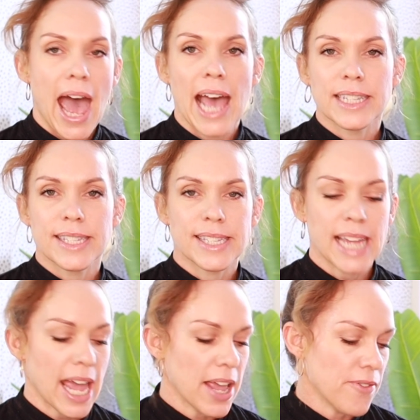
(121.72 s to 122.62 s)
and
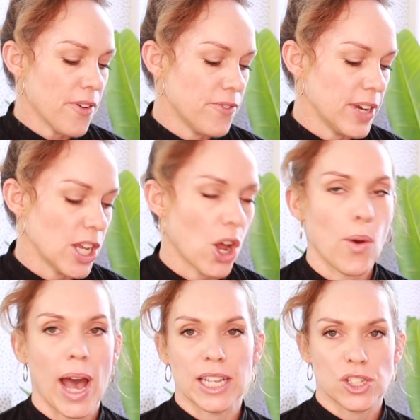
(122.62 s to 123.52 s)
save
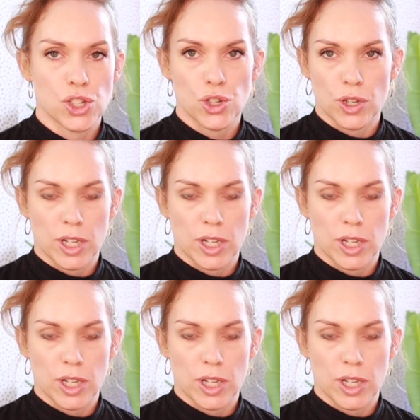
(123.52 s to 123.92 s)
video as new